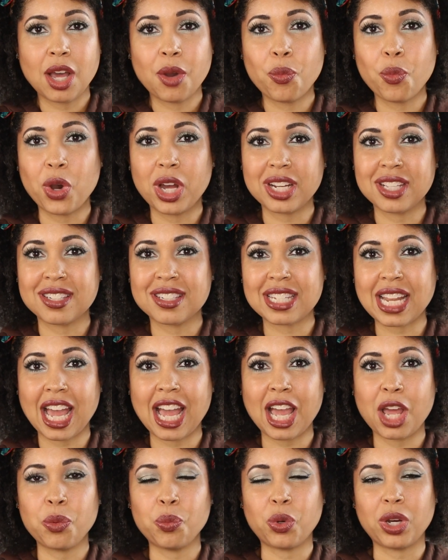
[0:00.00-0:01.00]
One is
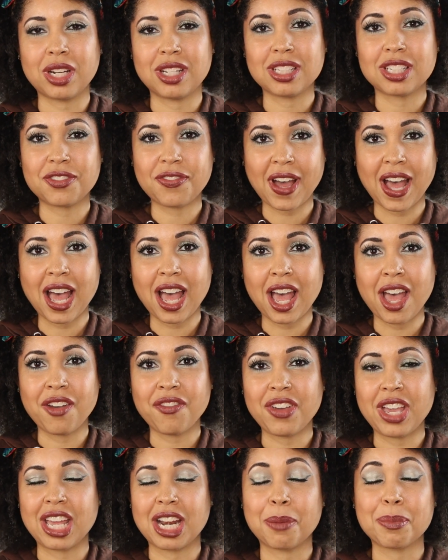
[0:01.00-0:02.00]
9, one is 5,
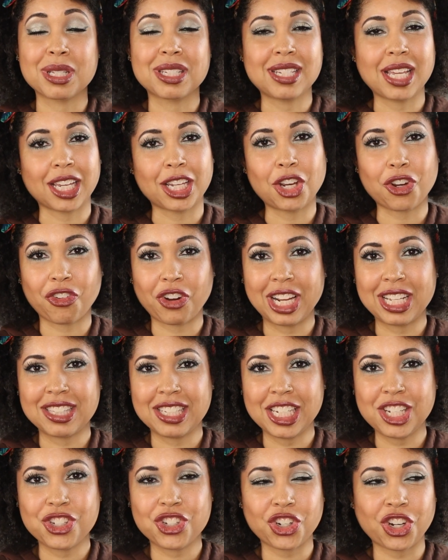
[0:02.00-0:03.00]
and I'm a second grade
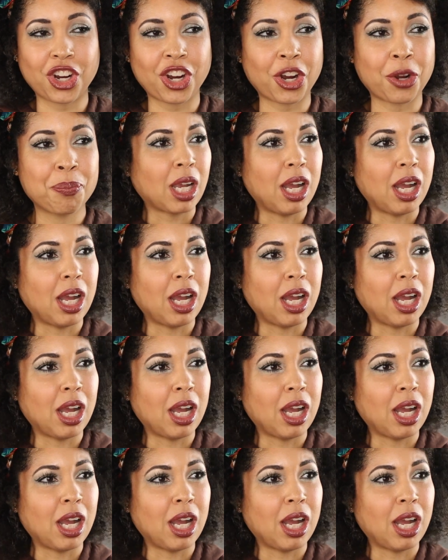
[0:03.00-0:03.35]
teacher.